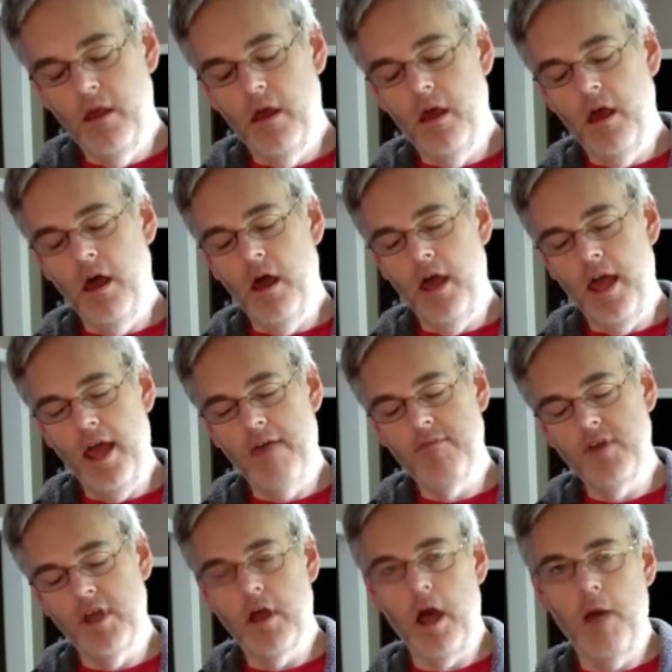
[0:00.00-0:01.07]

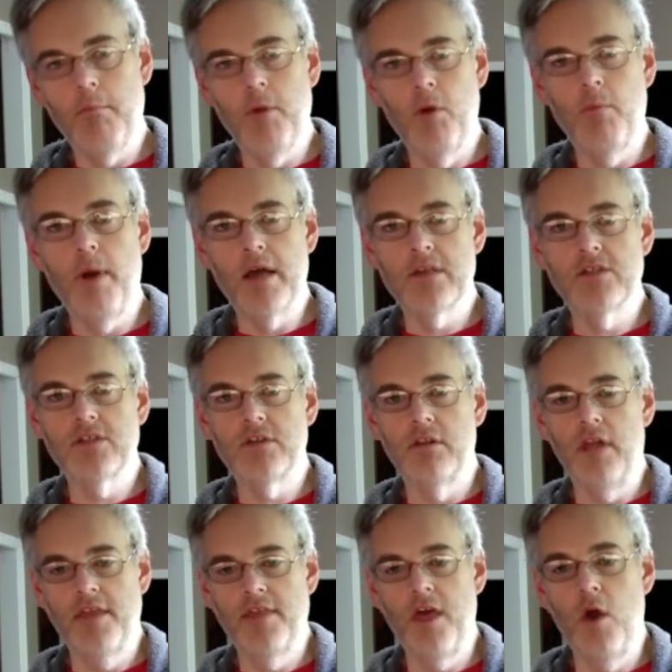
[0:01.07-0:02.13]
Having a combo box
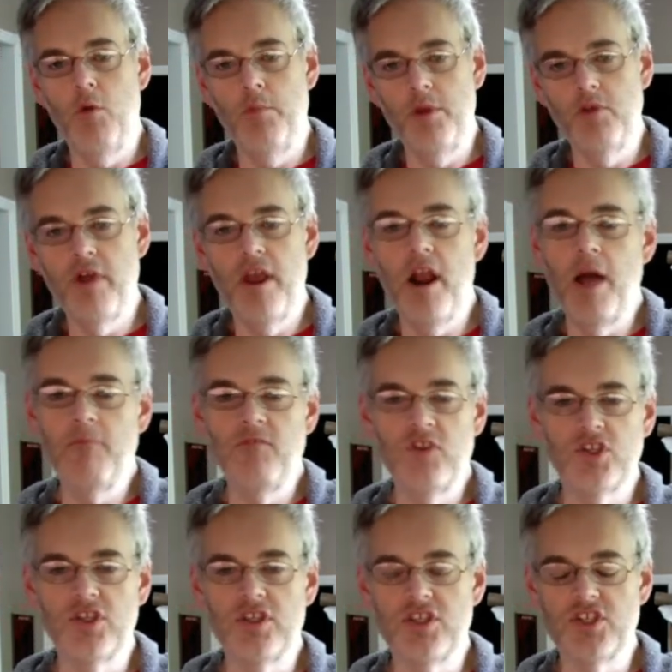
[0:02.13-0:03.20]
like that would be great.
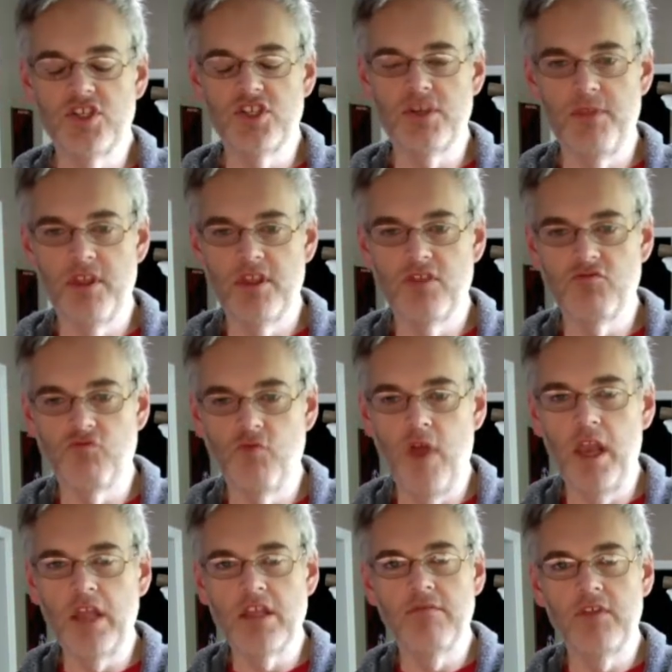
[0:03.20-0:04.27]
Obviously, this is something that's
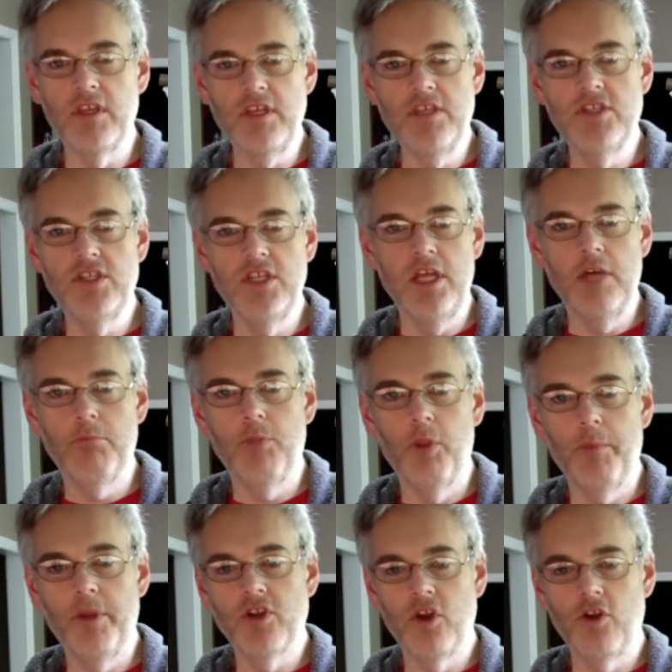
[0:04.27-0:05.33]
relatively easy to
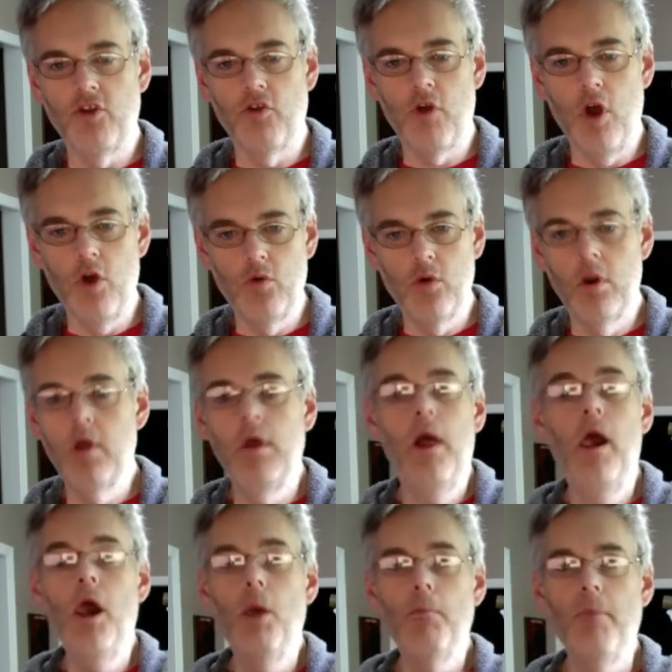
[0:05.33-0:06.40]
implement on your own,
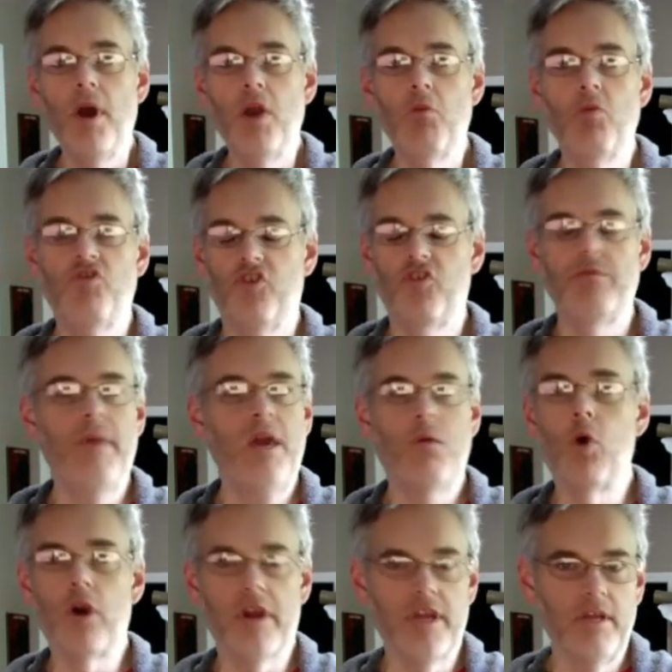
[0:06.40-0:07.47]
but it would just make
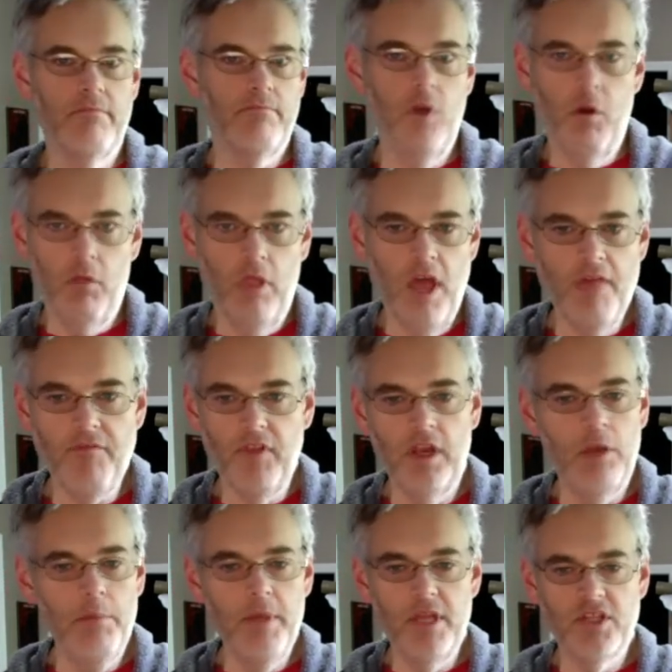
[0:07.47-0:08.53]
life a
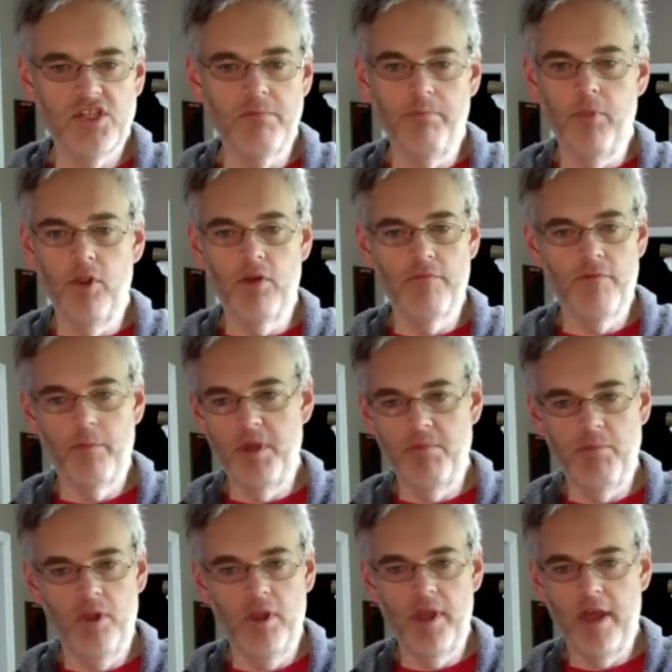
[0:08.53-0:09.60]
little bit simpler for
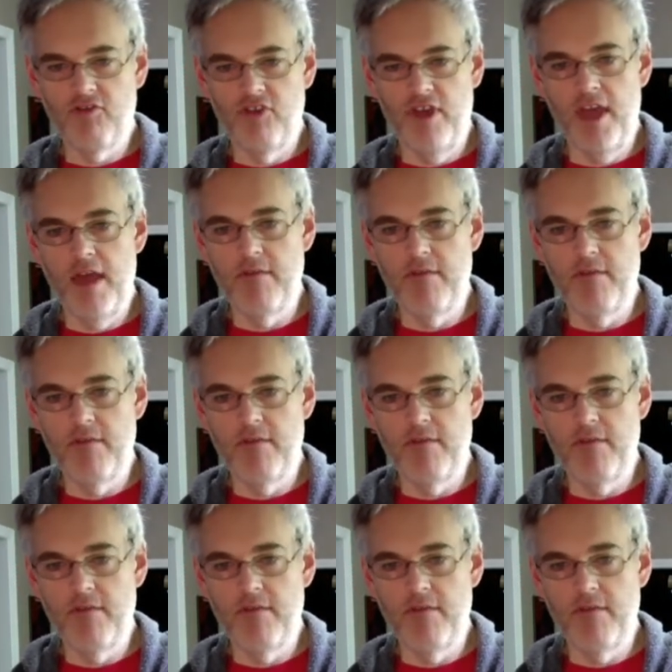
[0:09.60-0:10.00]
people to actually have